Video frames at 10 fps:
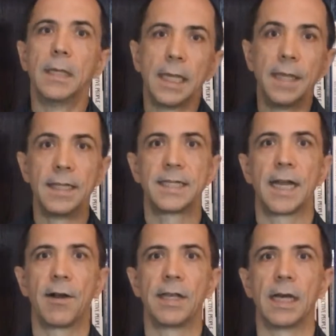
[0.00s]
In this
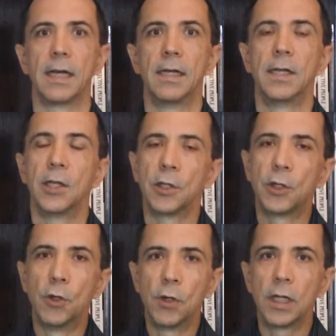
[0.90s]
area,
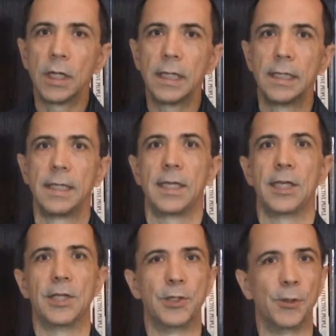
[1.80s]
Google
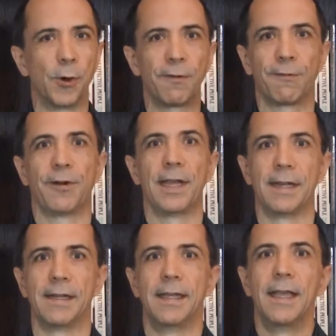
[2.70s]
is your friend.